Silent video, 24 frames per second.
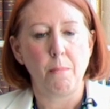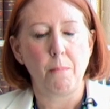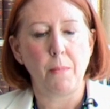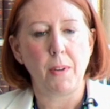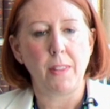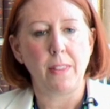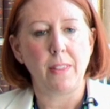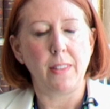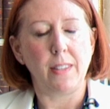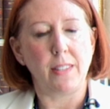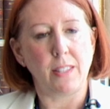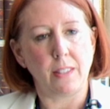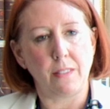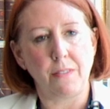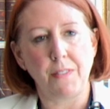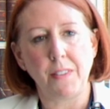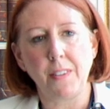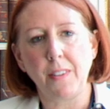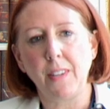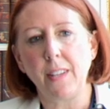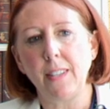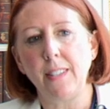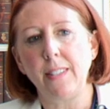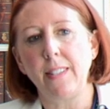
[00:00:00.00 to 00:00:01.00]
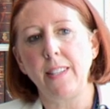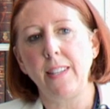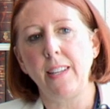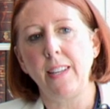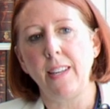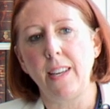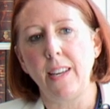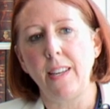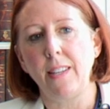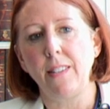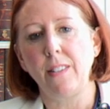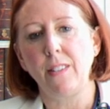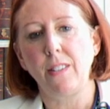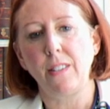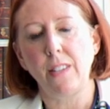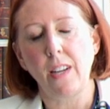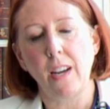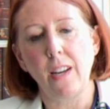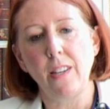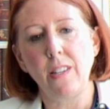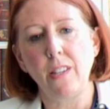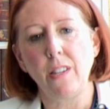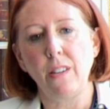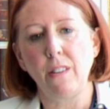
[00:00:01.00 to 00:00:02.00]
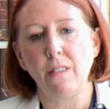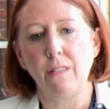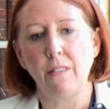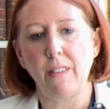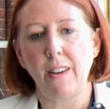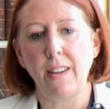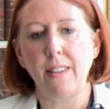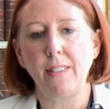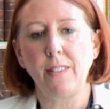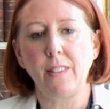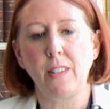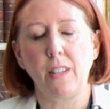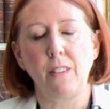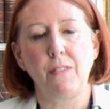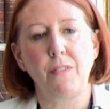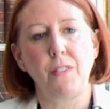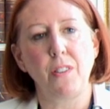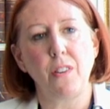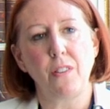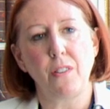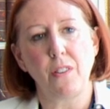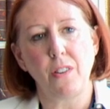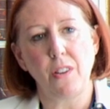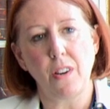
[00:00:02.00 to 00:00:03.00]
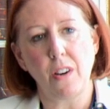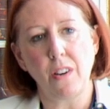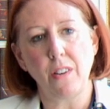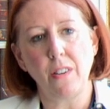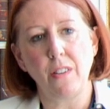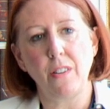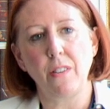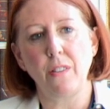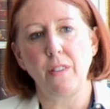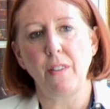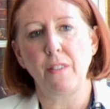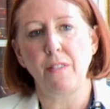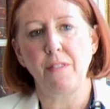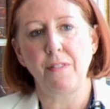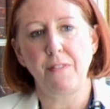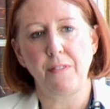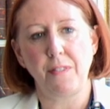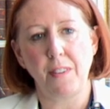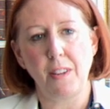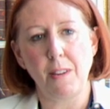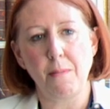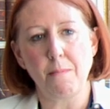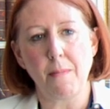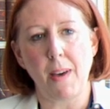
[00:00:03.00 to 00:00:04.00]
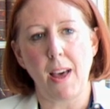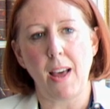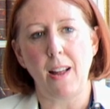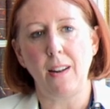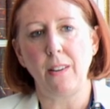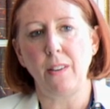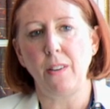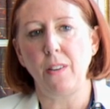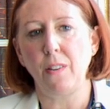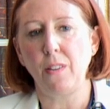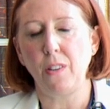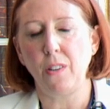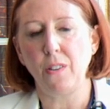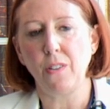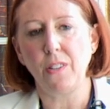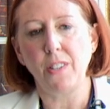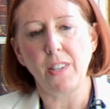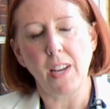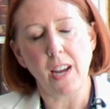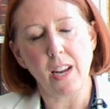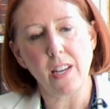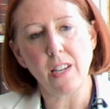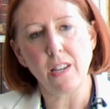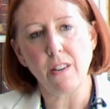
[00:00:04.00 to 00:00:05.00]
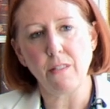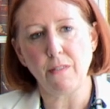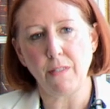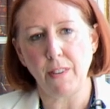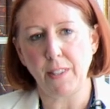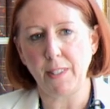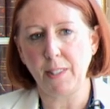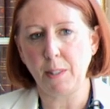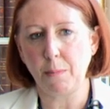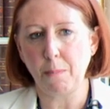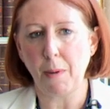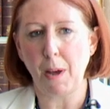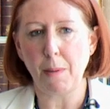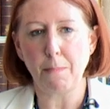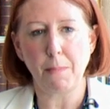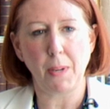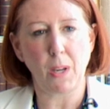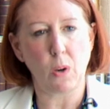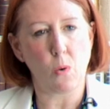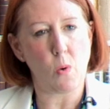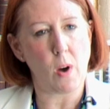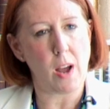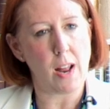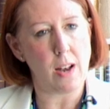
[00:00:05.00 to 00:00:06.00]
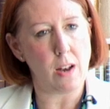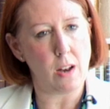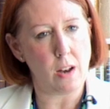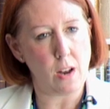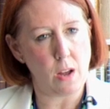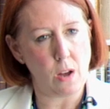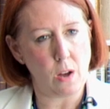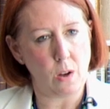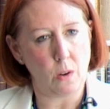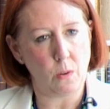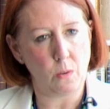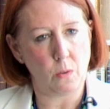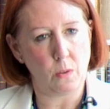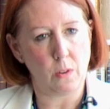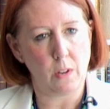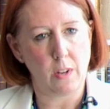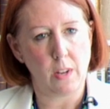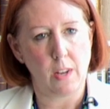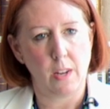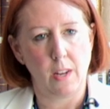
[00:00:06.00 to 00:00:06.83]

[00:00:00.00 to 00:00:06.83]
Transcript: But the difficulty is 10-year risk, if you're younger or female, your 10-year risk might be quite low,